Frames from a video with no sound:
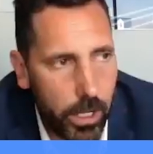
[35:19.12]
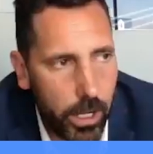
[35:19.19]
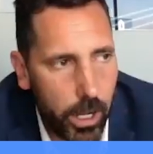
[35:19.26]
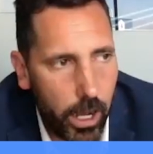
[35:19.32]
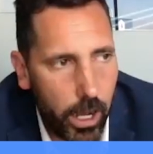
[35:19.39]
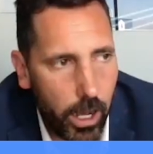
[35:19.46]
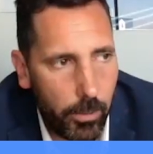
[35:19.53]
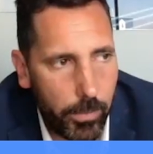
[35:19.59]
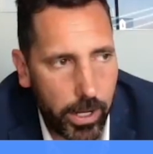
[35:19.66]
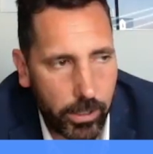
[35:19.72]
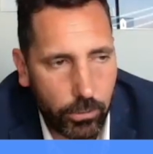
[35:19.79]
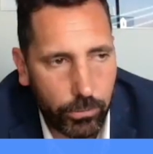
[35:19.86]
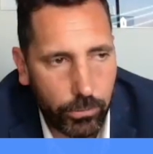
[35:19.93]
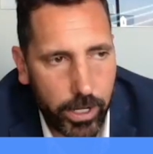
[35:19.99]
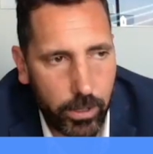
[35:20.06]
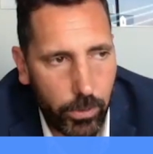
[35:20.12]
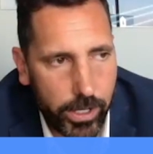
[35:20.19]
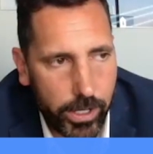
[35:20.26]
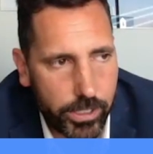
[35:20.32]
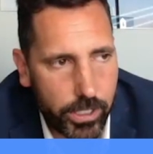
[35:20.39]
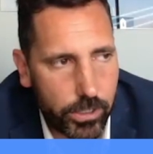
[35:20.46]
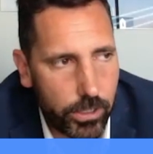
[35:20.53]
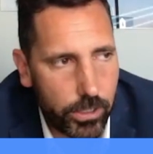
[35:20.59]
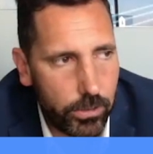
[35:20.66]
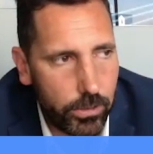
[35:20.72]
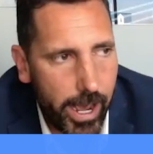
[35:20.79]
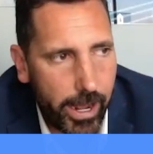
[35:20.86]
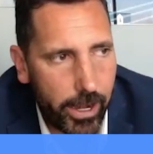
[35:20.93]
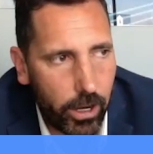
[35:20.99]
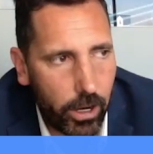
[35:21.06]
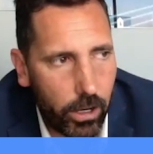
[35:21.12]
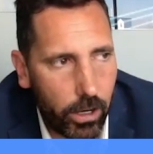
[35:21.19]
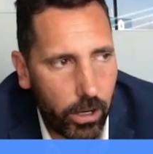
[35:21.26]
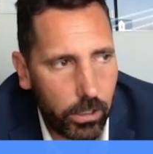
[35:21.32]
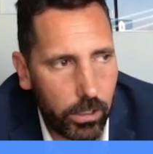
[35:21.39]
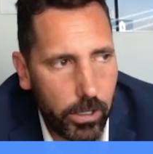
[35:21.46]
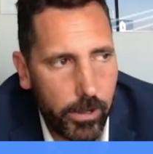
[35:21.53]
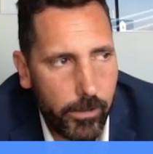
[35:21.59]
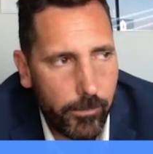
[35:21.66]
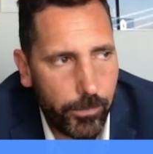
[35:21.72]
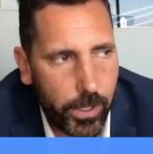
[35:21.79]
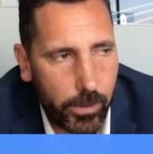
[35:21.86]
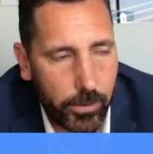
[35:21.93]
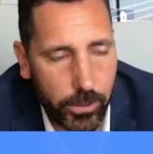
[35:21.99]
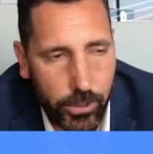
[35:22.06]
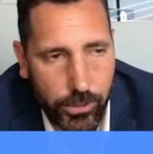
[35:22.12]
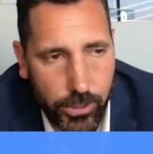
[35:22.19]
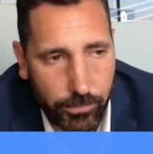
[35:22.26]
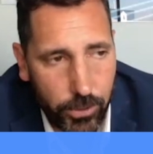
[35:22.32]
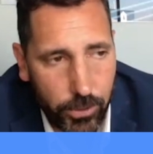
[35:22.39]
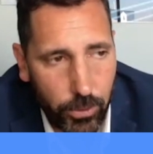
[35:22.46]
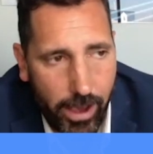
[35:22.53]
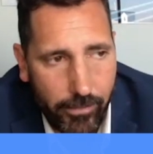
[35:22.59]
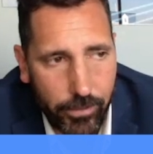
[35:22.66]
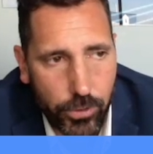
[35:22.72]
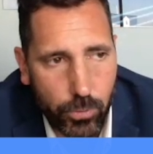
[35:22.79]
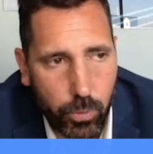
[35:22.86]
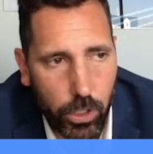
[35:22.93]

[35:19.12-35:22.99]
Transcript: And great ways to do that are, I mean, there's a few avenues.